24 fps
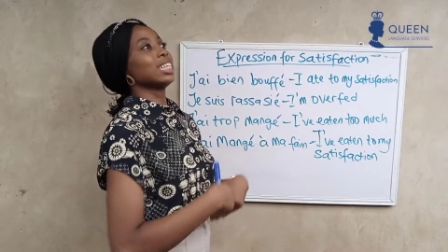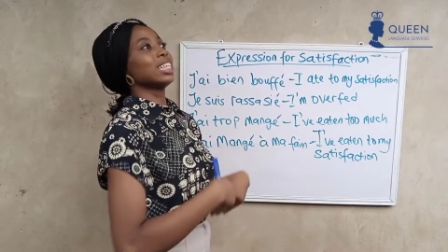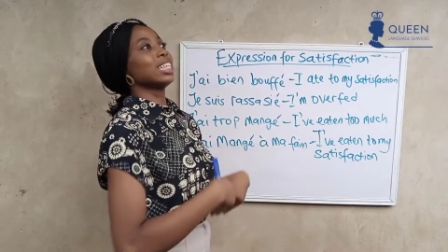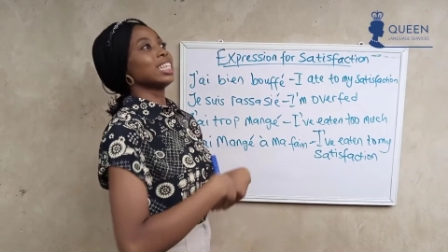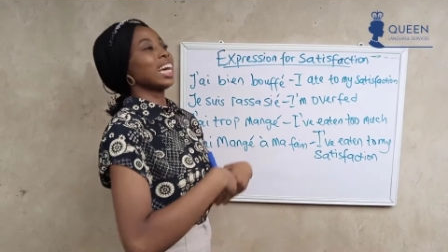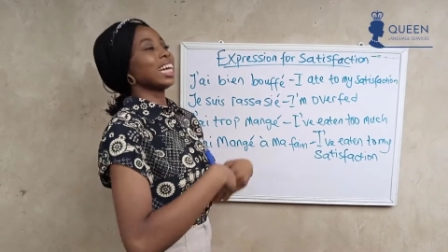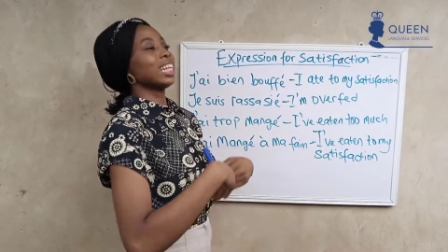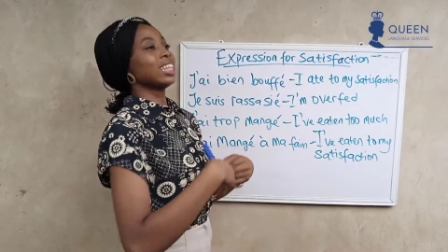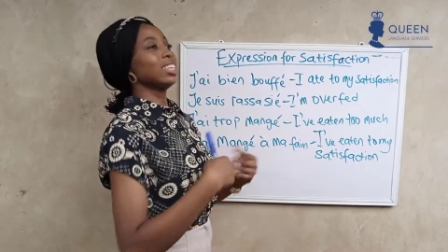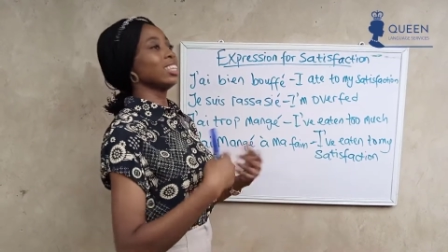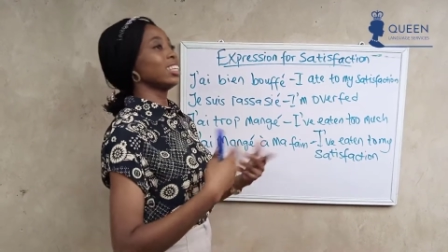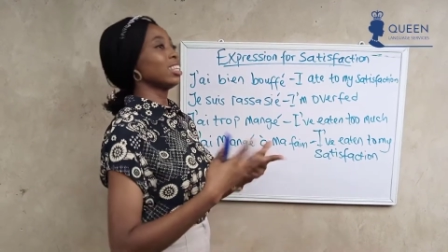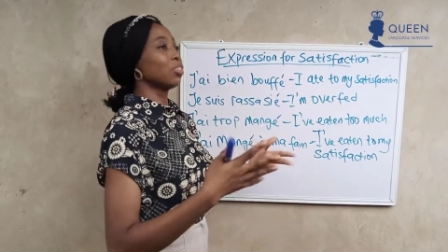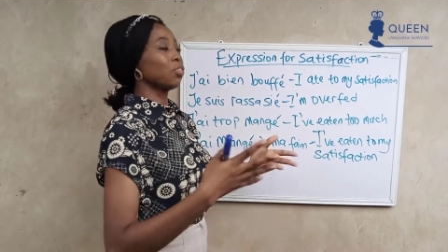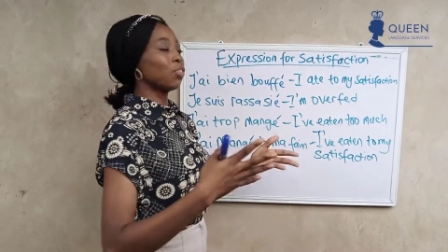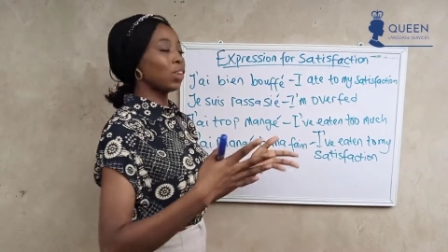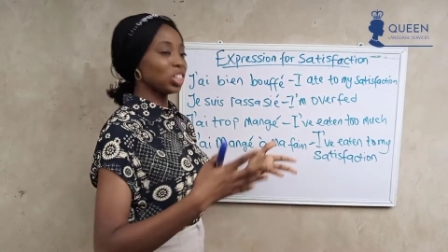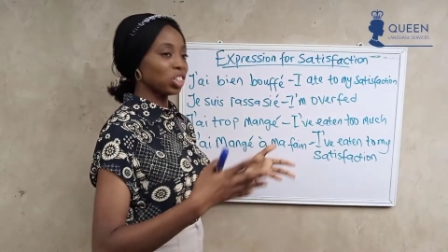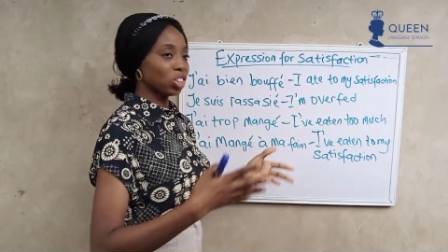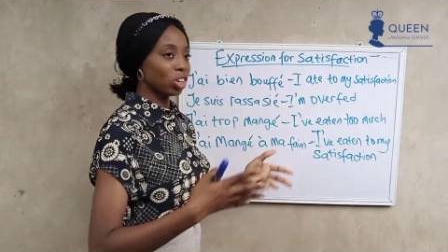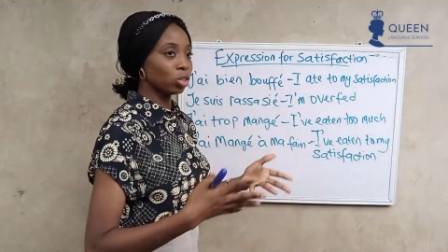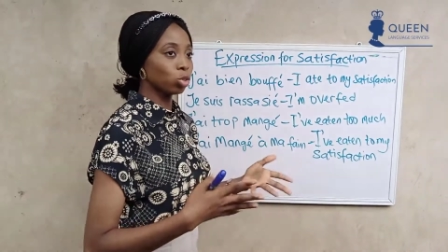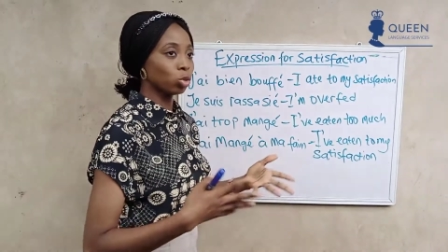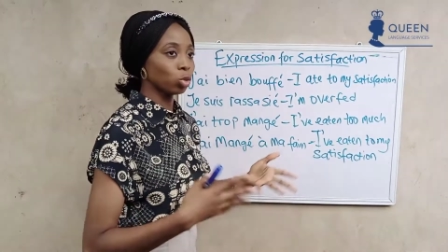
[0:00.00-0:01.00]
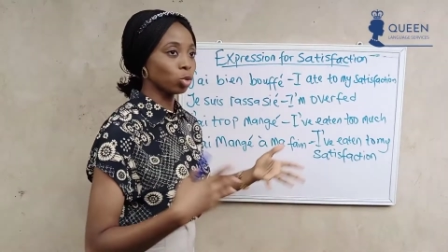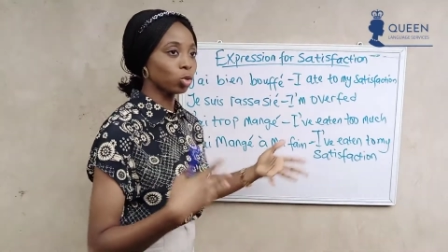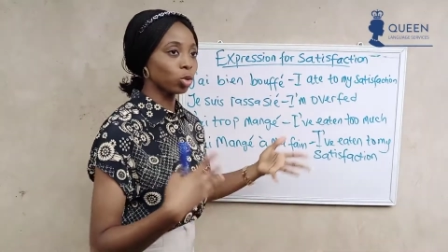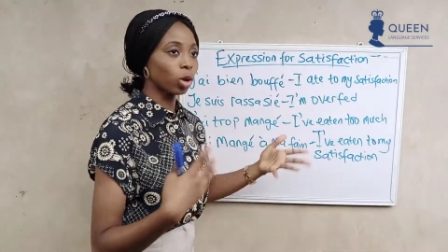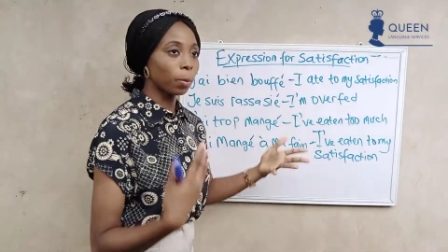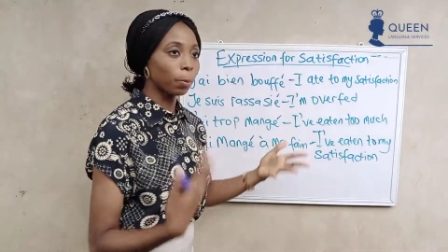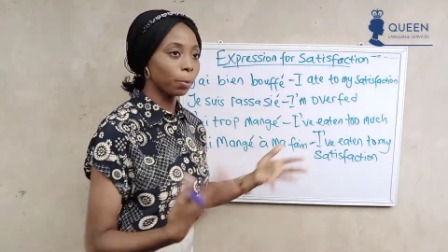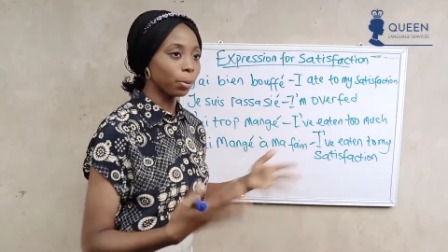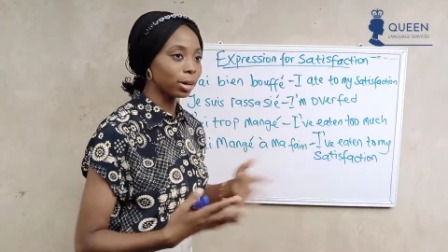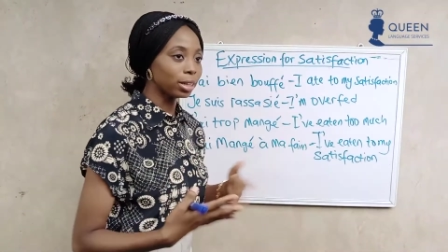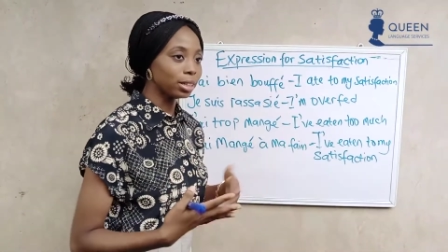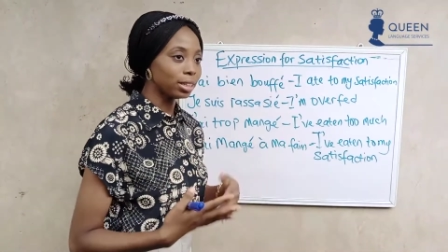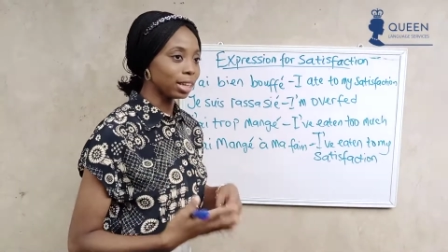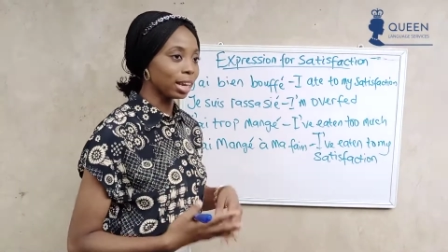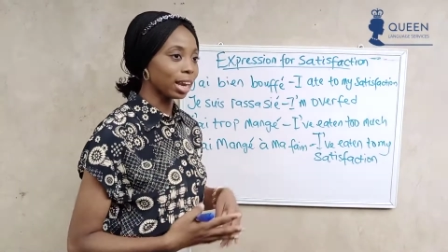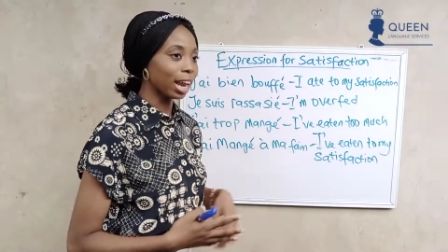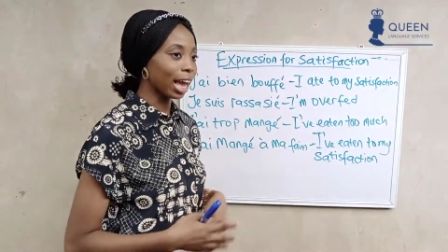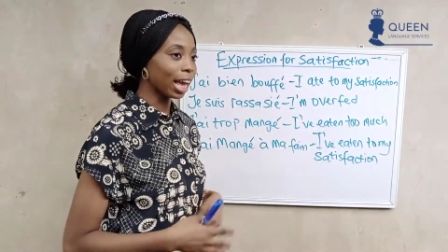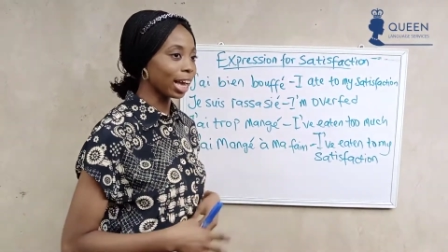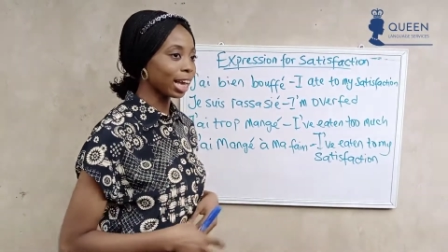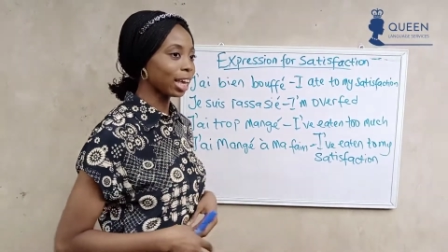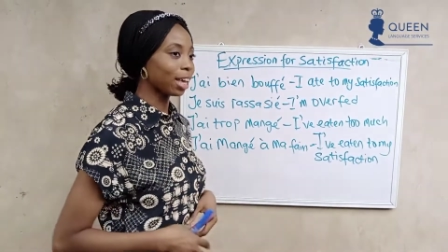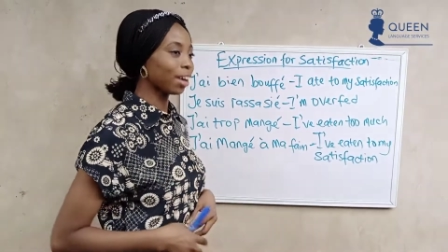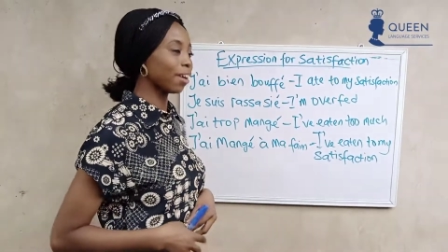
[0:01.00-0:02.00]
satisfaction to somebody,
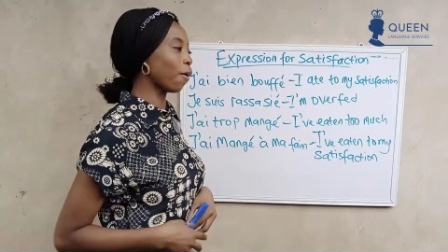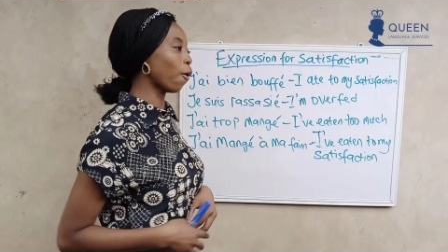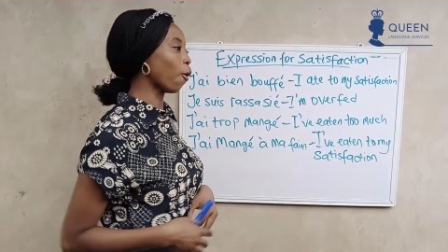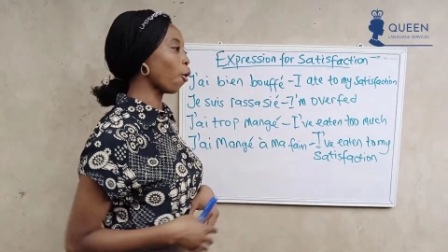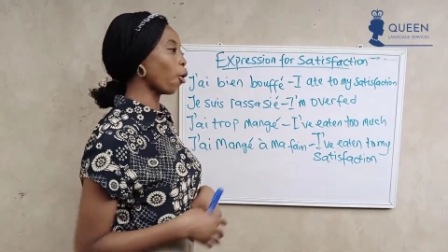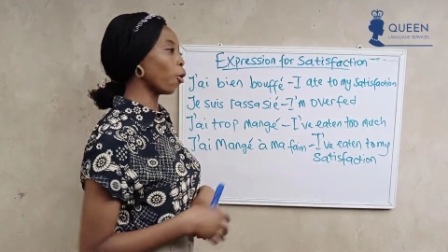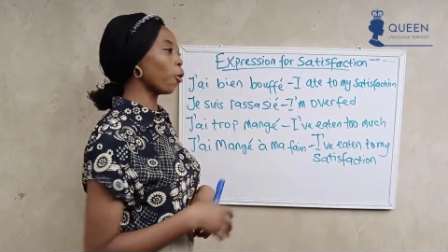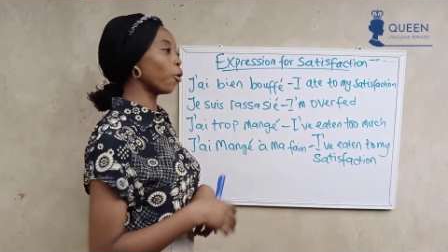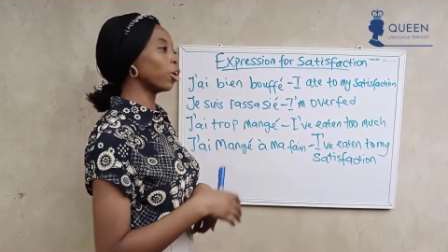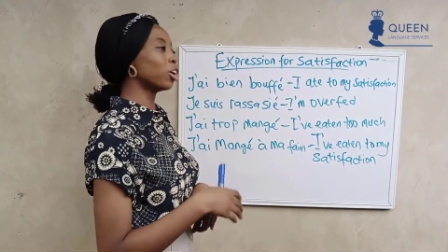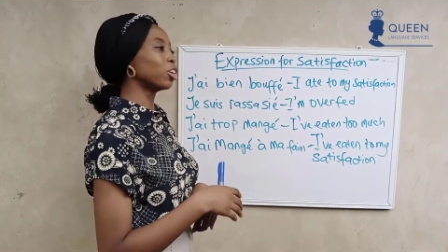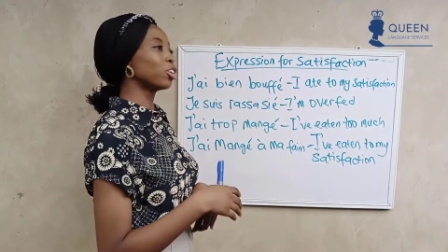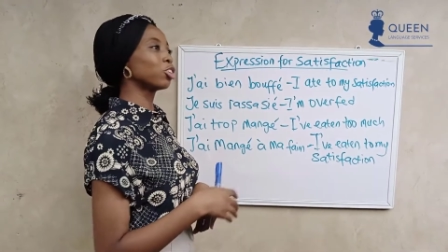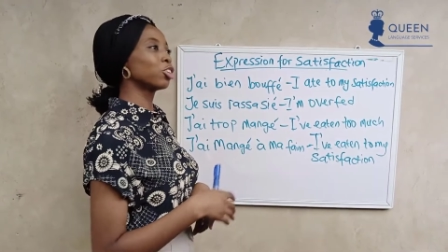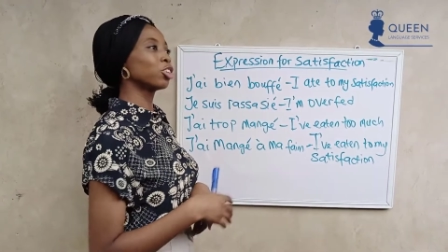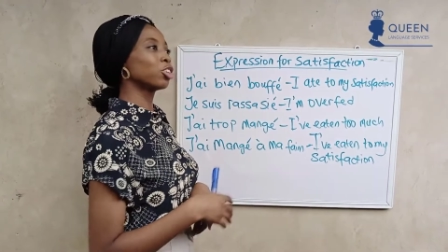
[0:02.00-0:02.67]
like, oh,